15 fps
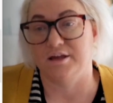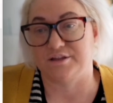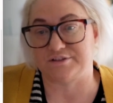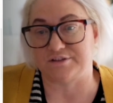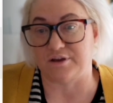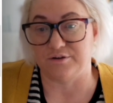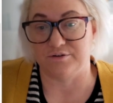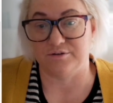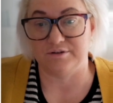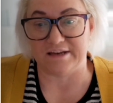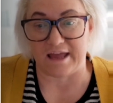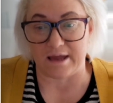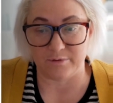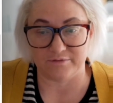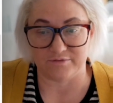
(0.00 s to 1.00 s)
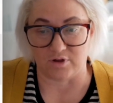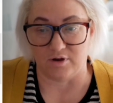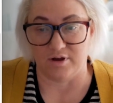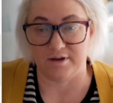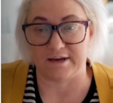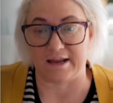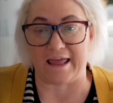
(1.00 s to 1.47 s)
So now we've
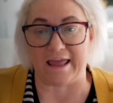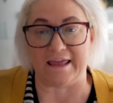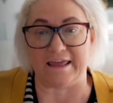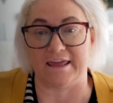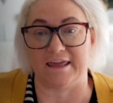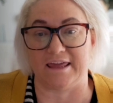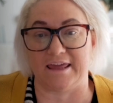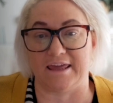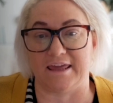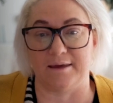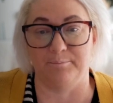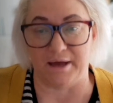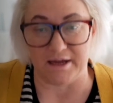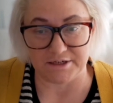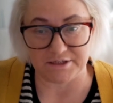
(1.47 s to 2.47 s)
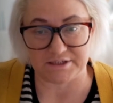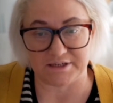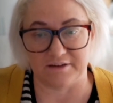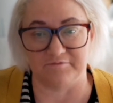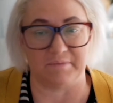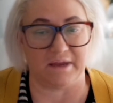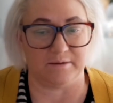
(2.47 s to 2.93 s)
got a bunch
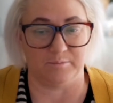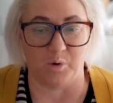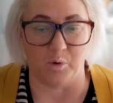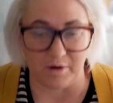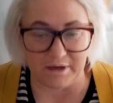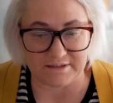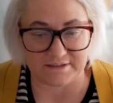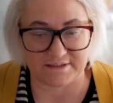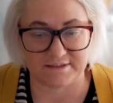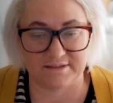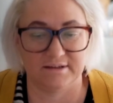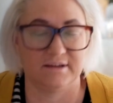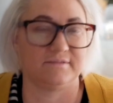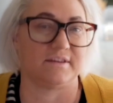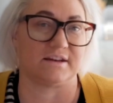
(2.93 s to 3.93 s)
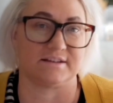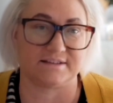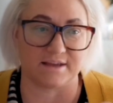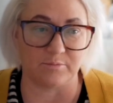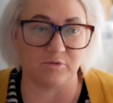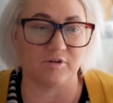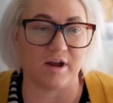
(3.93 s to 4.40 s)
of main points that are
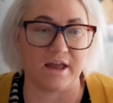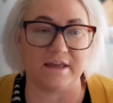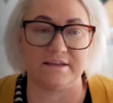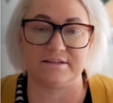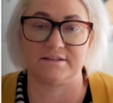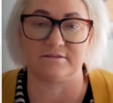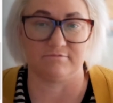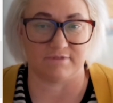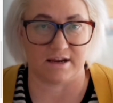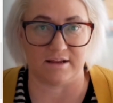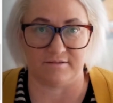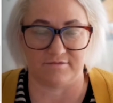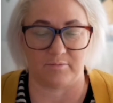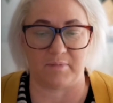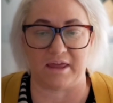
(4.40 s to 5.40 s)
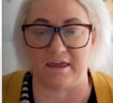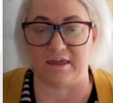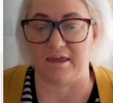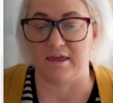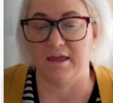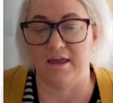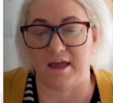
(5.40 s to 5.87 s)
summarized, ready for
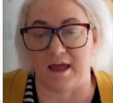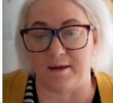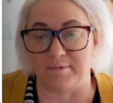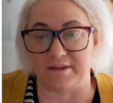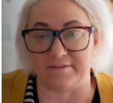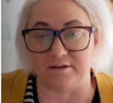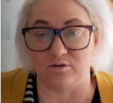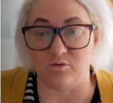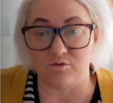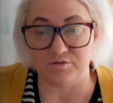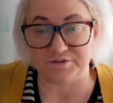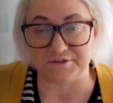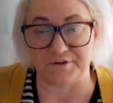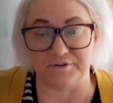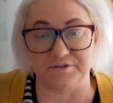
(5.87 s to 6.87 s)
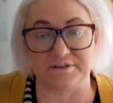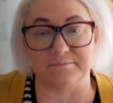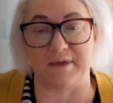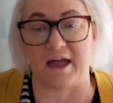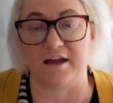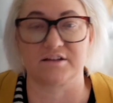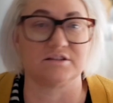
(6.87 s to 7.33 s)
me, and then also
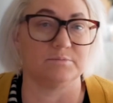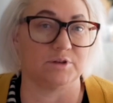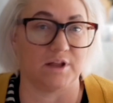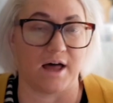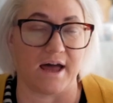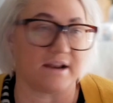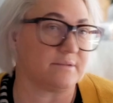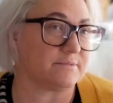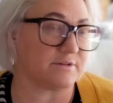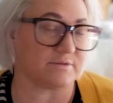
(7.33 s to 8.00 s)
some actionable items.